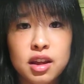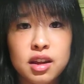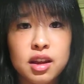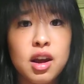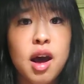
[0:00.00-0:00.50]

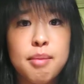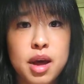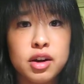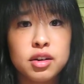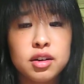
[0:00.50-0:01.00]
it got
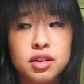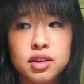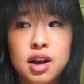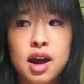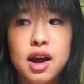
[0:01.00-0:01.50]
better.
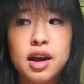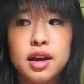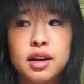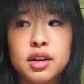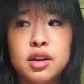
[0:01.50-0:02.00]

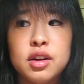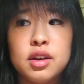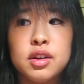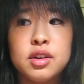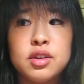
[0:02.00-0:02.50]
I
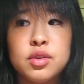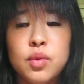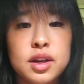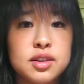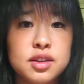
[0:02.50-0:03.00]

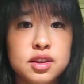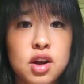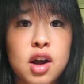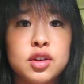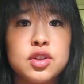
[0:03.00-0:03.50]
went to see
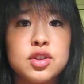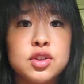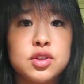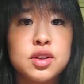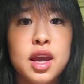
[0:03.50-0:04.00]

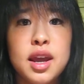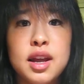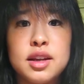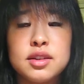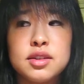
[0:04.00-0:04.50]
doctors
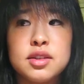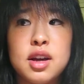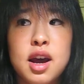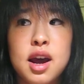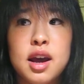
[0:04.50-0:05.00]
and
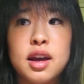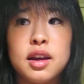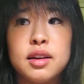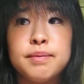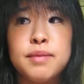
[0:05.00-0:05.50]

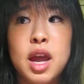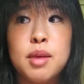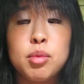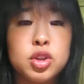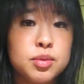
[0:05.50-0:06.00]
I
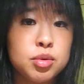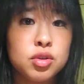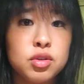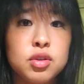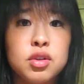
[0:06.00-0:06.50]
had
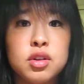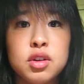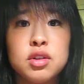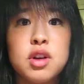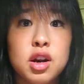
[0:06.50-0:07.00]
multiple
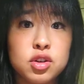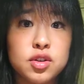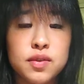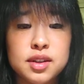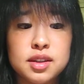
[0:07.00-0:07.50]

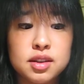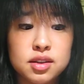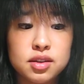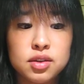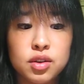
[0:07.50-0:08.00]
doctor's
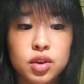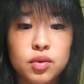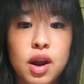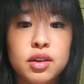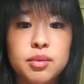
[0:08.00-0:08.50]
visits
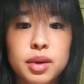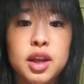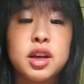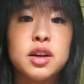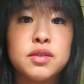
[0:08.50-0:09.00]
throughout the
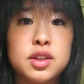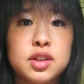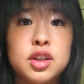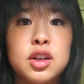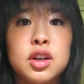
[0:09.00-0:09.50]
beginning of
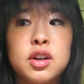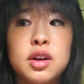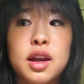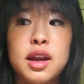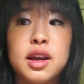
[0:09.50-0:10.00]
this year
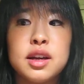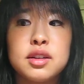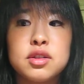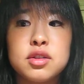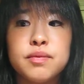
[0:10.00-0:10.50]

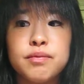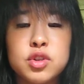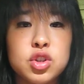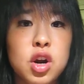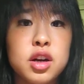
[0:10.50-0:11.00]
and
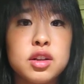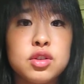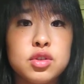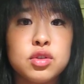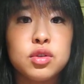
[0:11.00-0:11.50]
started
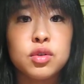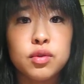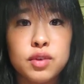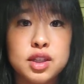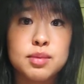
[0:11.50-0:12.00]
to
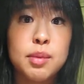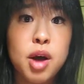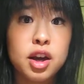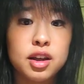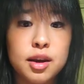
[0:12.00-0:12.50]
fix my
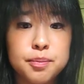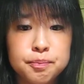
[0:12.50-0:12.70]
body up.